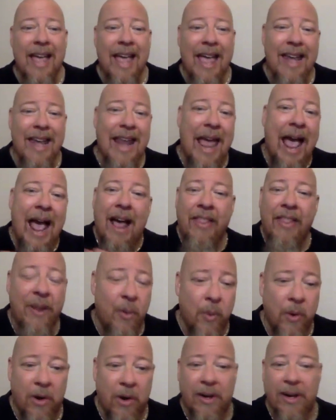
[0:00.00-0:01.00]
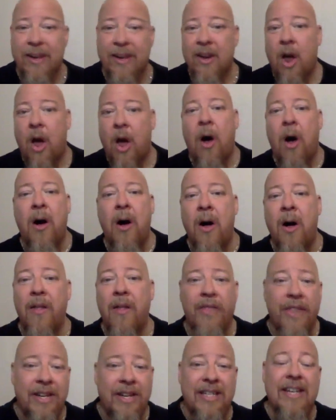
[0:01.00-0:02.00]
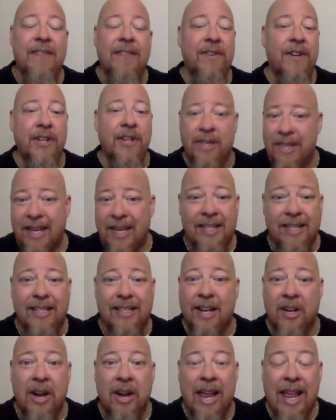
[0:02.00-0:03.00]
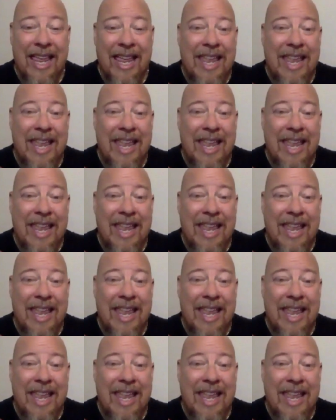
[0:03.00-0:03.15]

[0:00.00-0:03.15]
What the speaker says: and how they work and all the different things that are